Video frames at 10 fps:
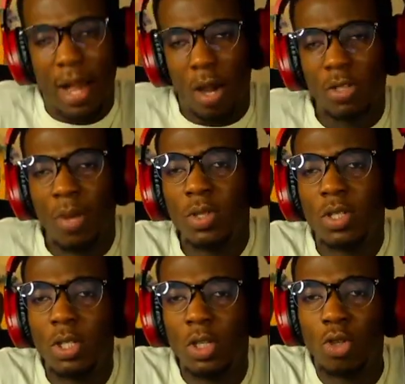was able
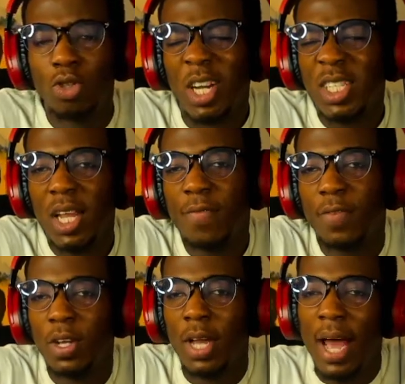to, you know, translate it
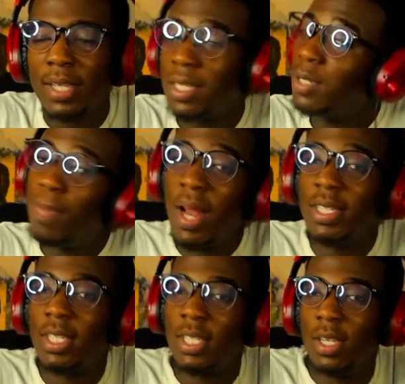for you guys. It's
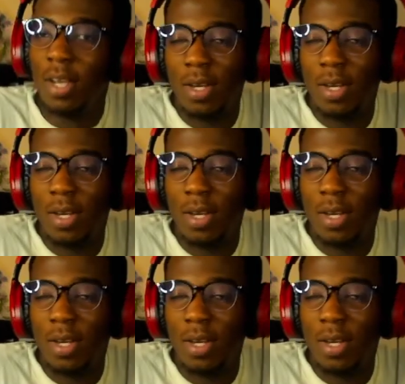plenty.